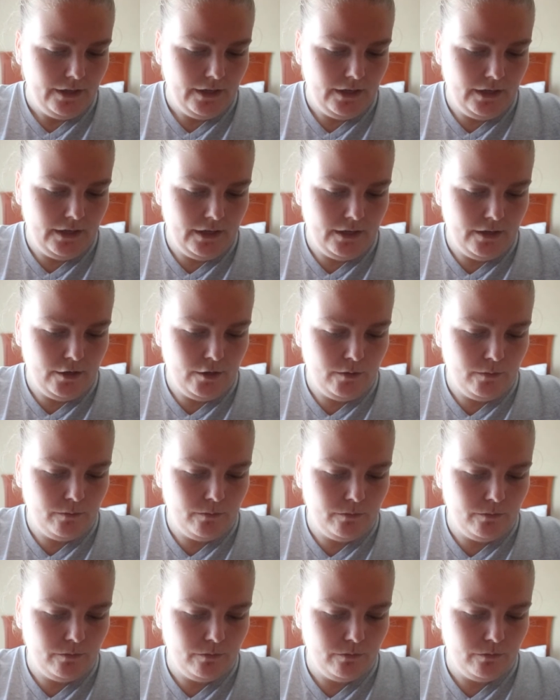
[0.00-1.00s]

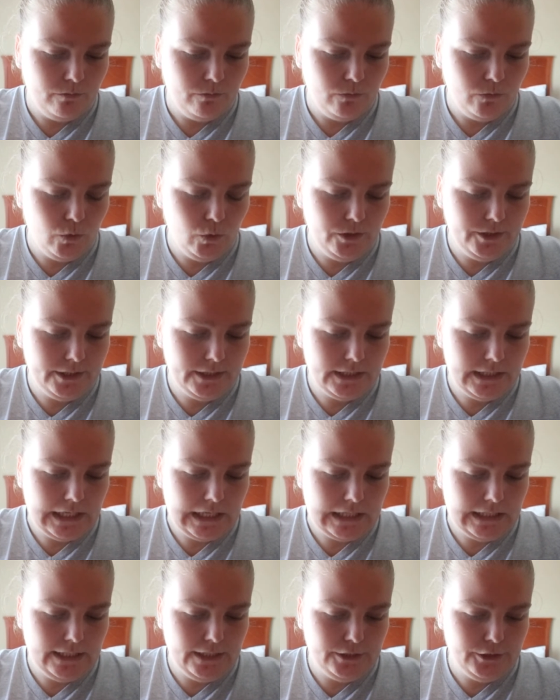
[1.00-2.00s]
Um, Tools and
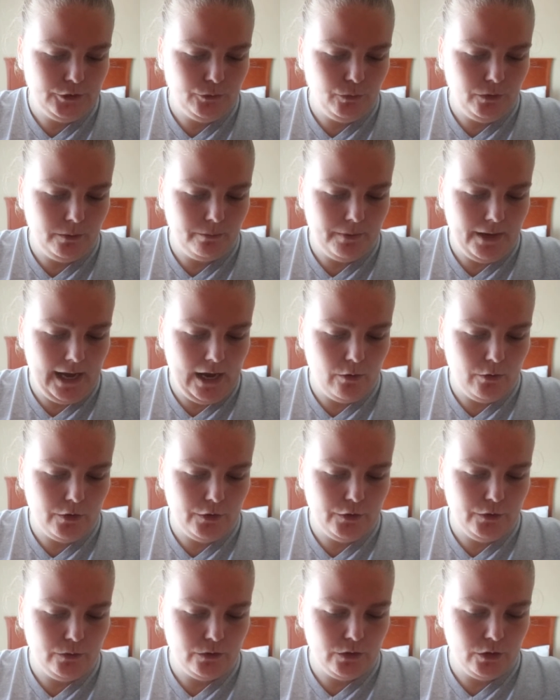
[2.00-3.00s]
techniques will empower
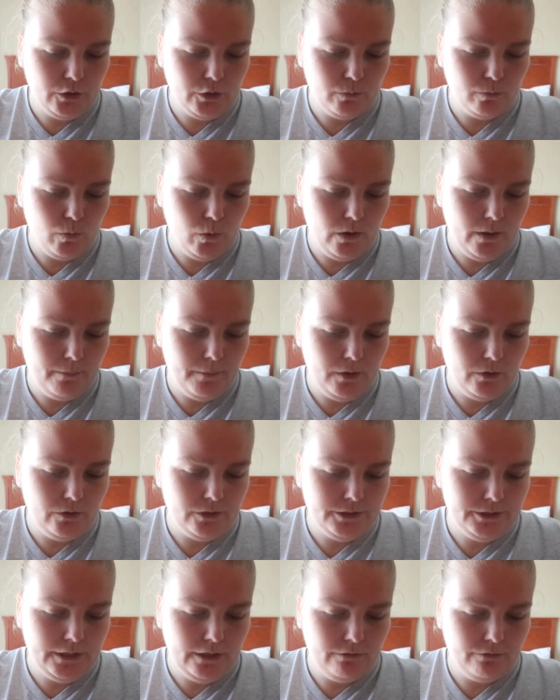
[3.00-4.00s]
you to learn more about
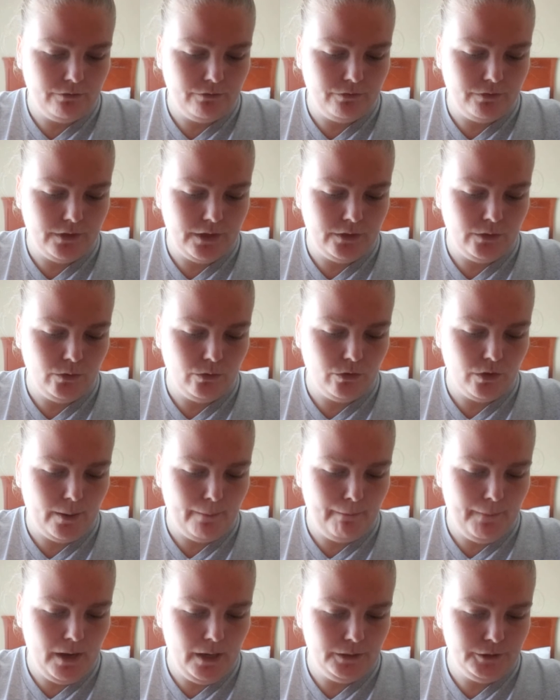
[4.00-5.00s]
yourself than you
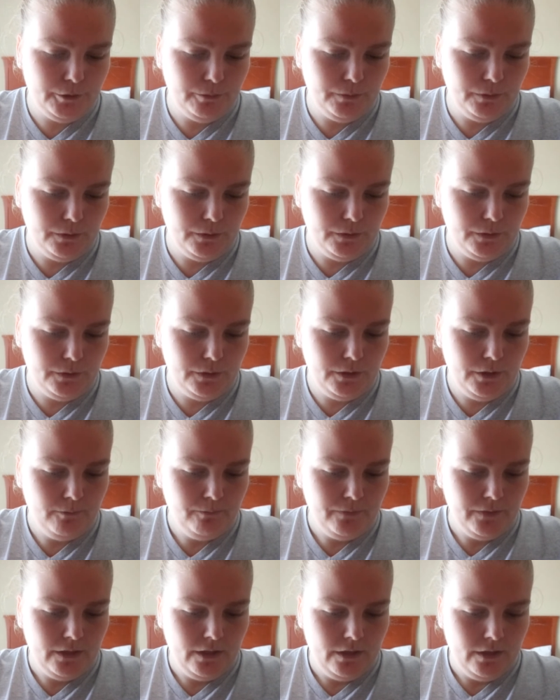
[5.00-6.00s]
thought possible.
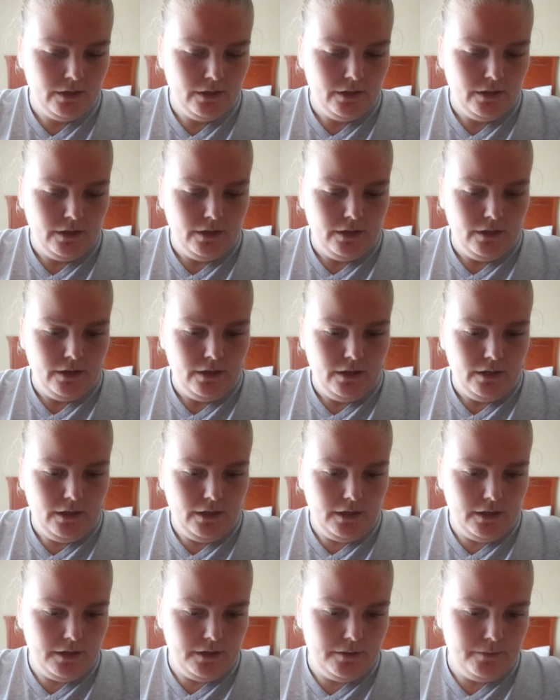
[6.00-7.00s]

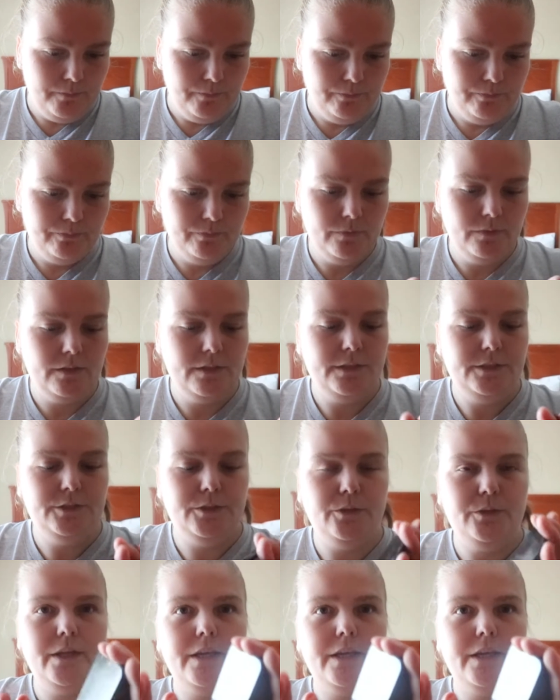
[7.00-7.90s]
Um, so